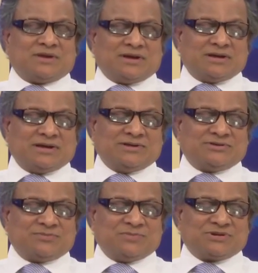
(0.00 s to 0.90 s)
Uh, he
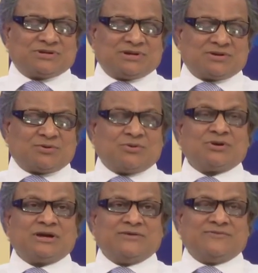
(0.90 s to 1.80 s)
is Mr.
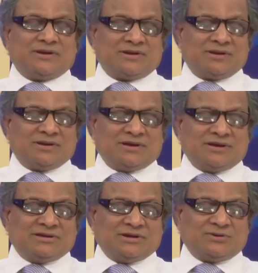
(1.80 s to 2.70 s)
Koen Geven.
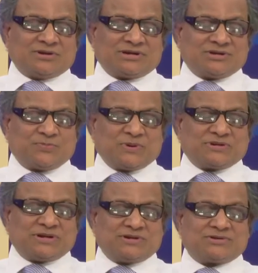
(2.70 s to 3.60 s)
He is education
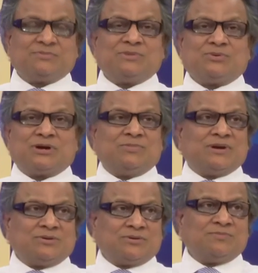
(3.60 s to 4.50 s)
specialist of the World
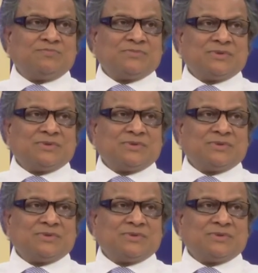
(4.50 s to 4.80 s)
Bank Group.